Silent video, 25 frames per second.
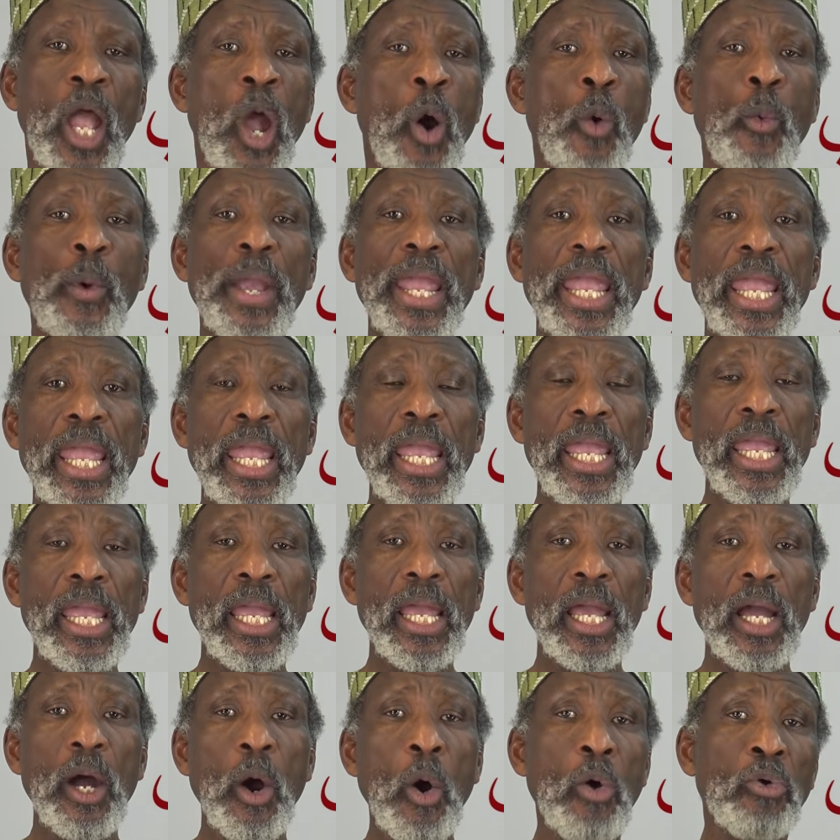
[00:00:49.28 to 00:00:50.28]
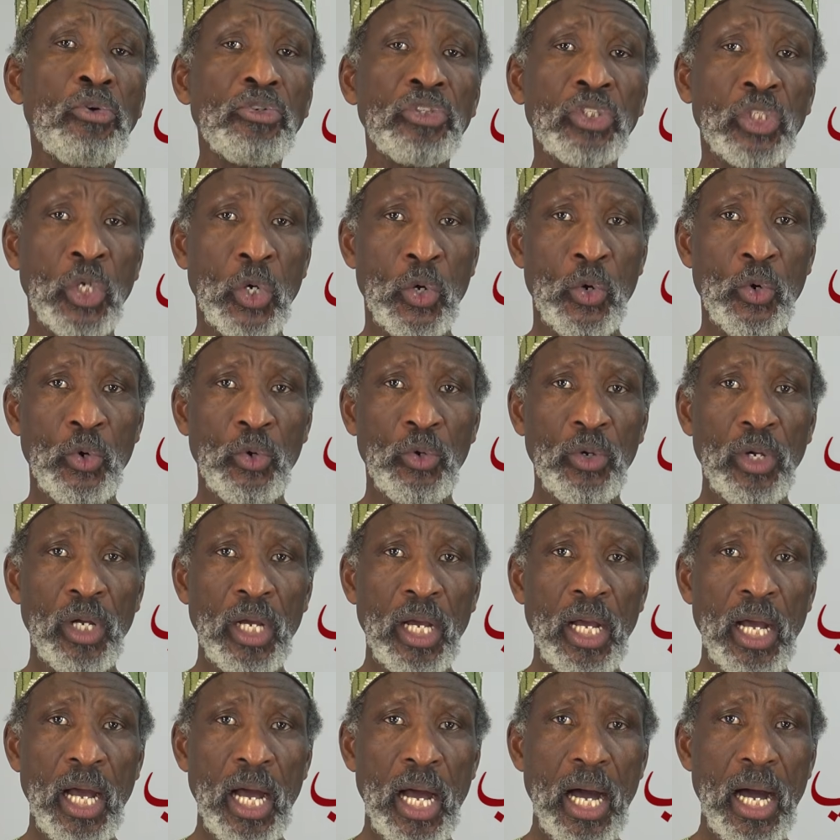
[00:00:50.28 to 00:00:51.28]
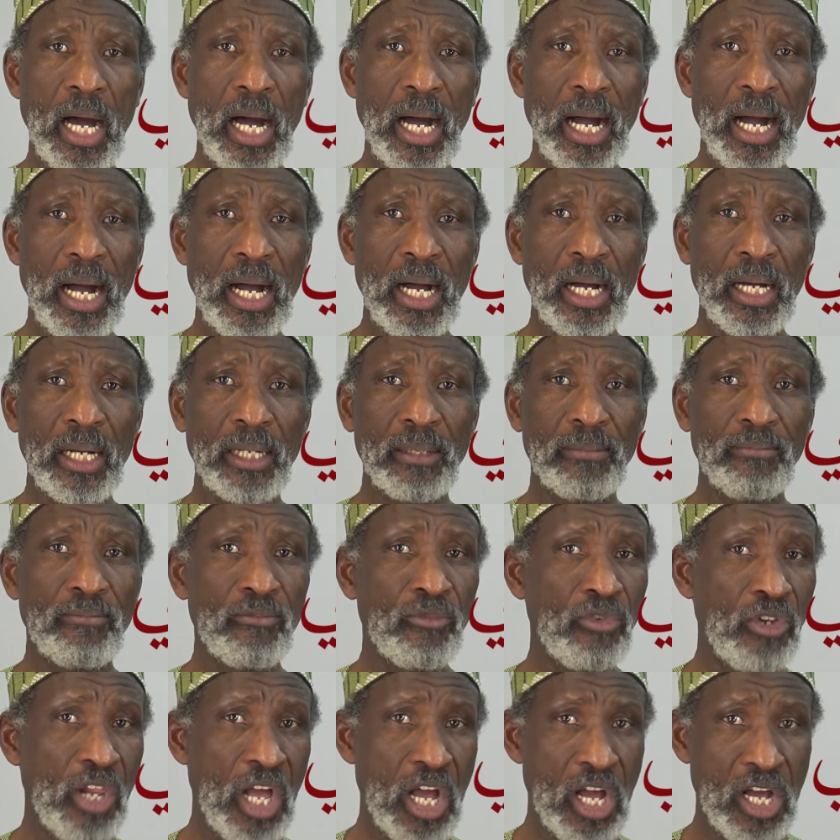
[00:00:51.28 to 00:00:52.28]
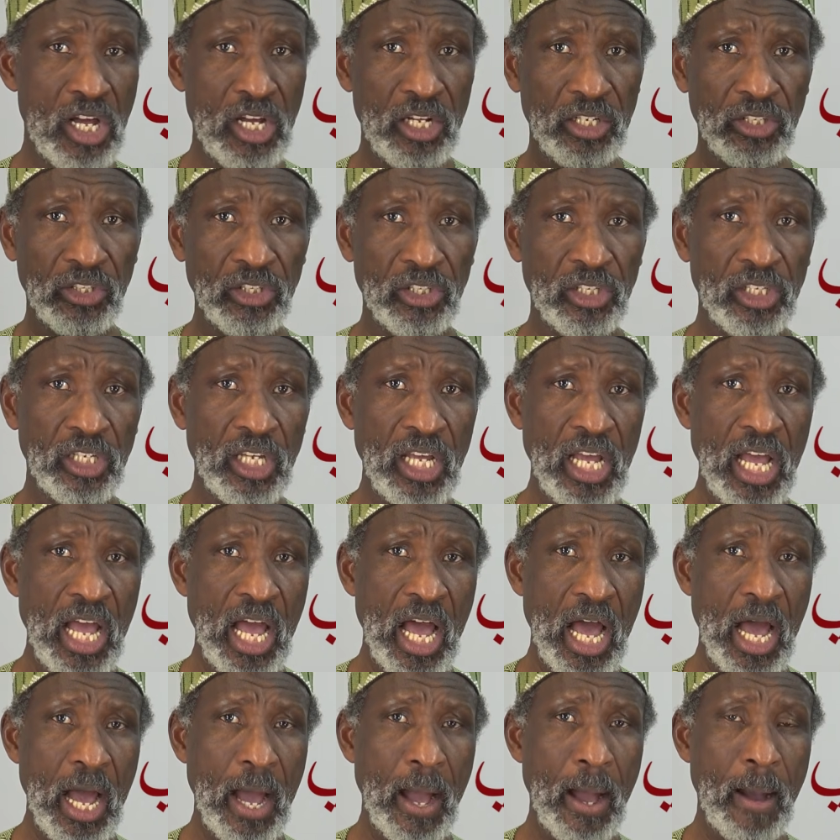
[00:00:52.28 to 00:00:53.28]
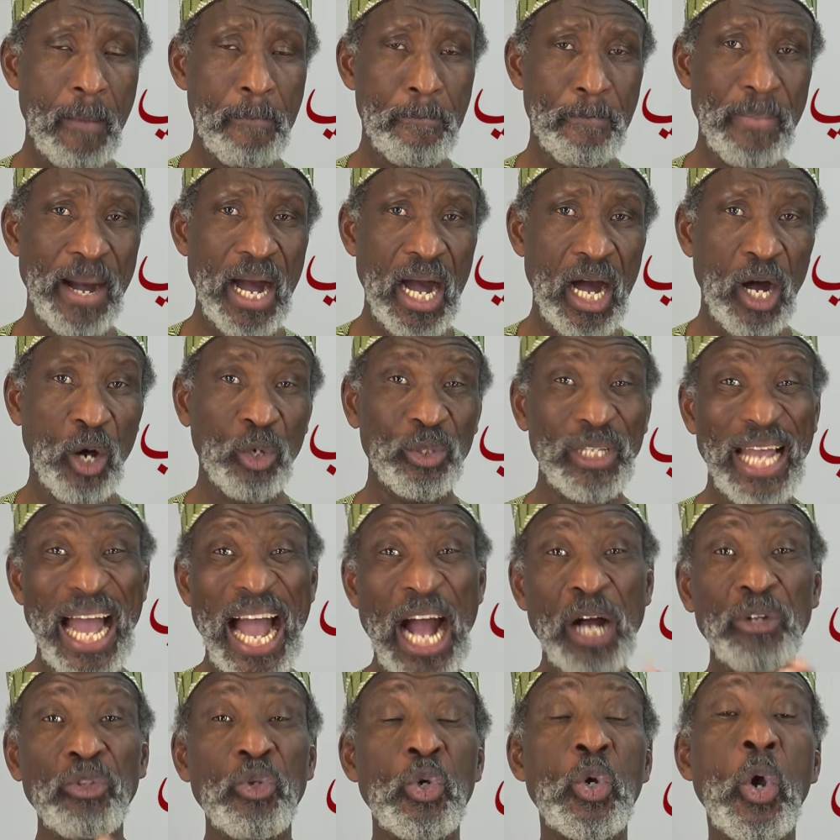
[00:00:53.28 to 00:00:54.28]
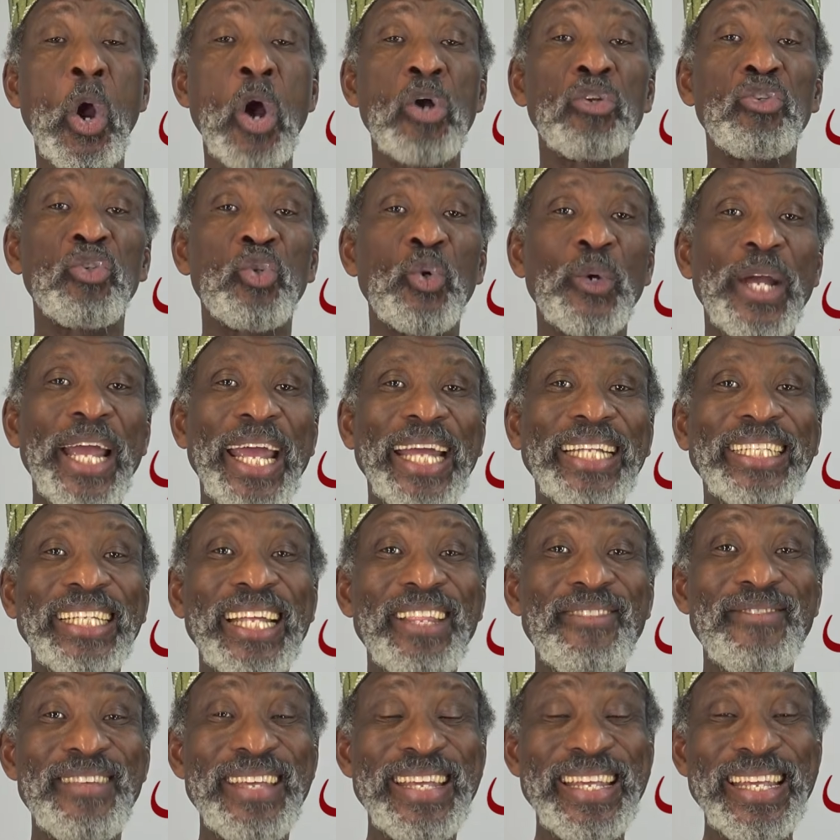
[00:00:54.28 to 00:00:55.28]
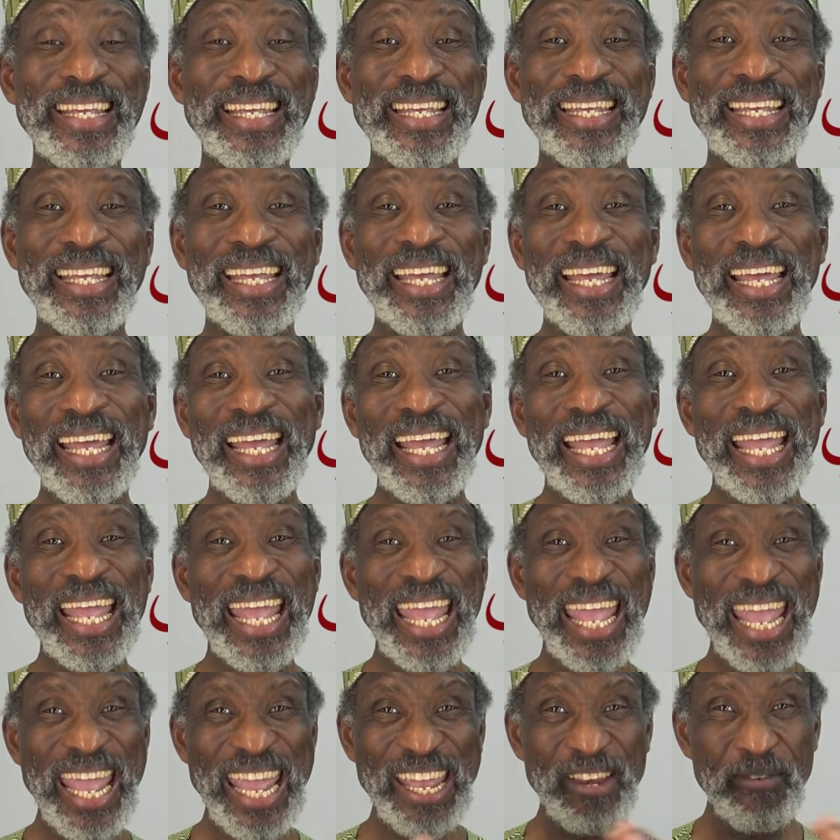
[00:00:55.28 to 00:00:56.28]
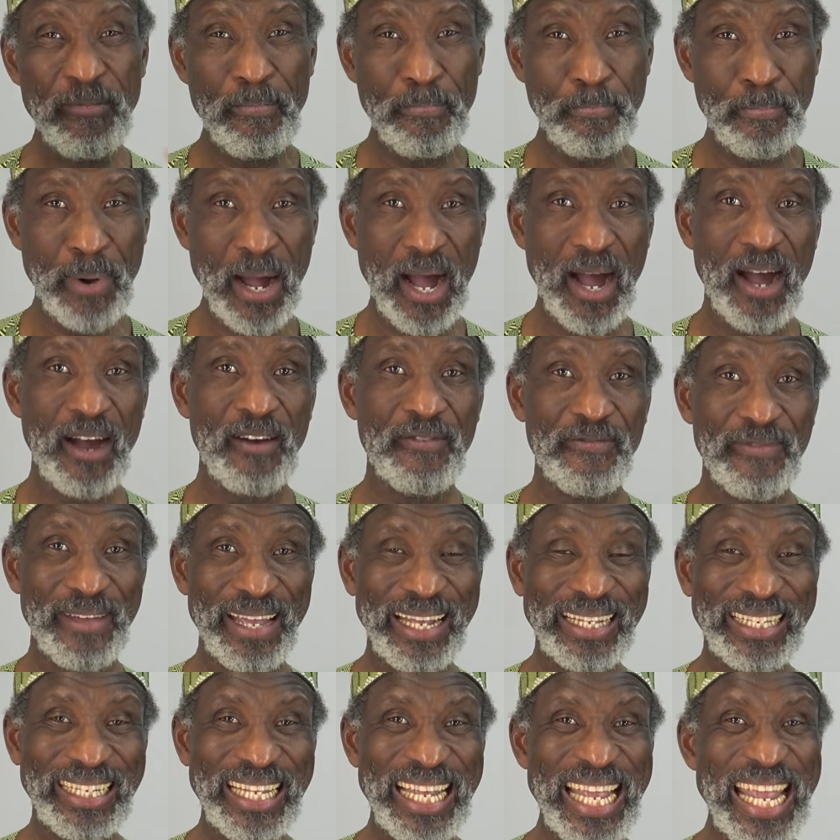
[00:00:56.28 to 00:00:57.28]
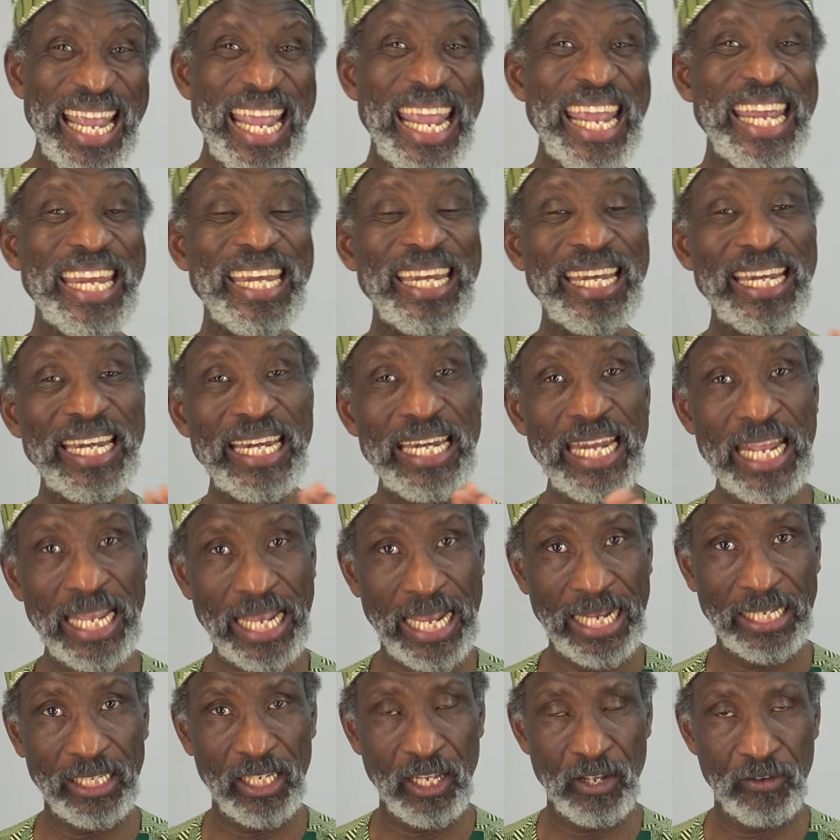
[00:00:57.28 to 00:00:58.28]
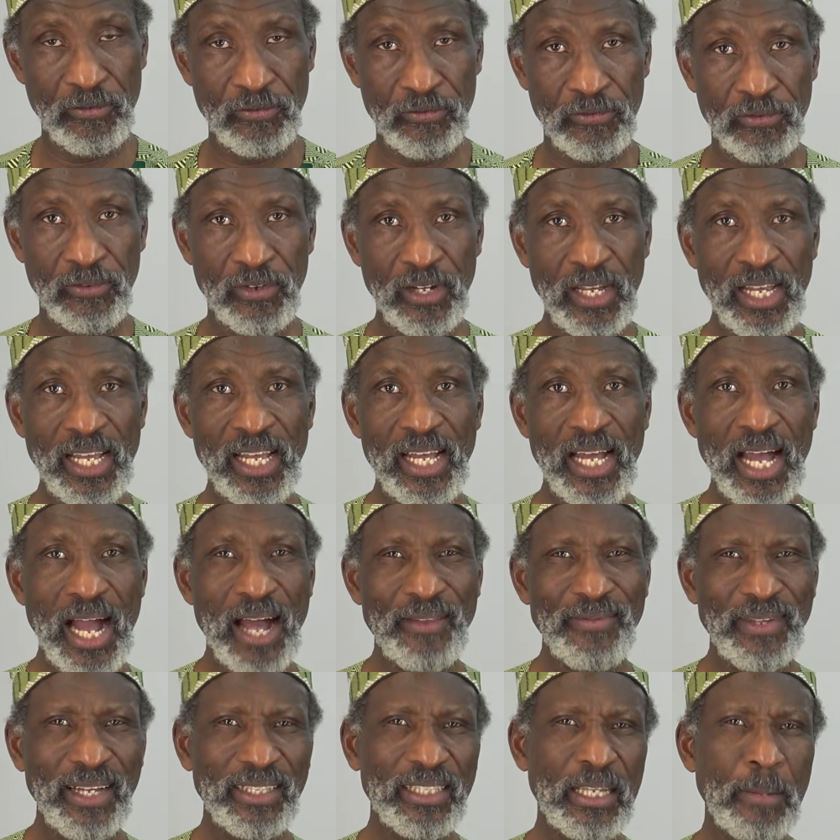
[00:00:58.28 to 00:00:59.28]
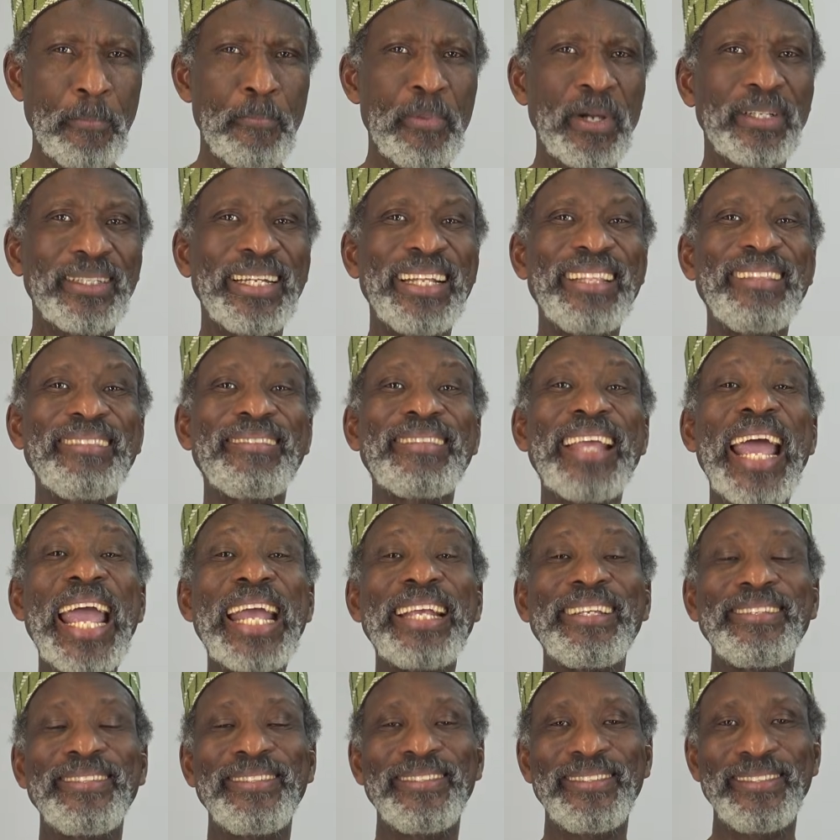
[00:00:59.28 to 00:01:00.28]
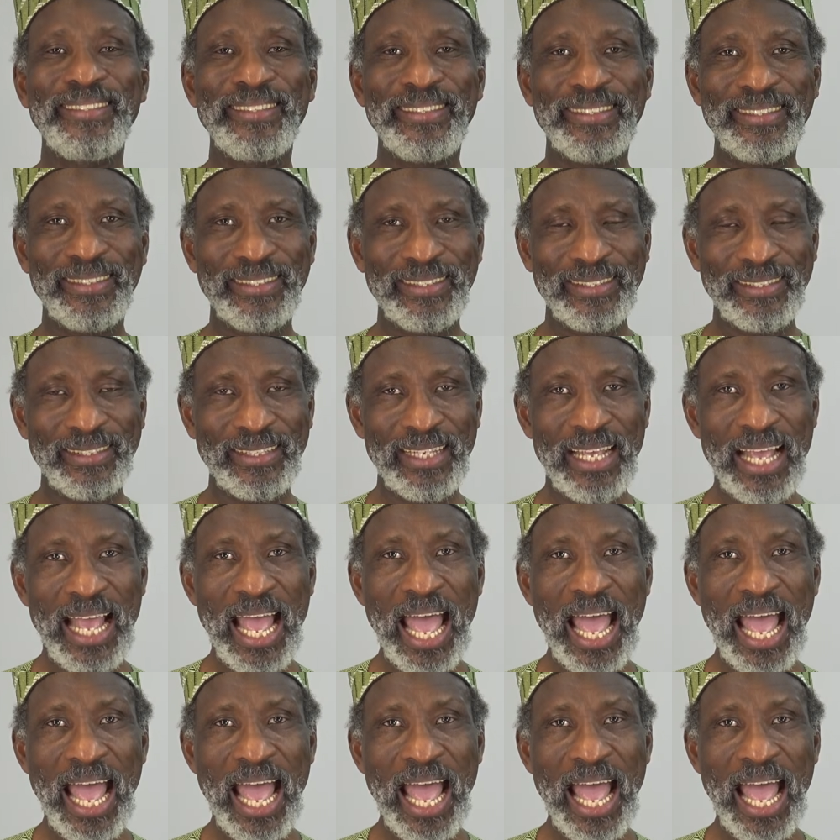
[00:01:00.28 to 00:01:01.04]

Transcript: We also learned about how to conjugate the imperfect indicative, and that's the present tense.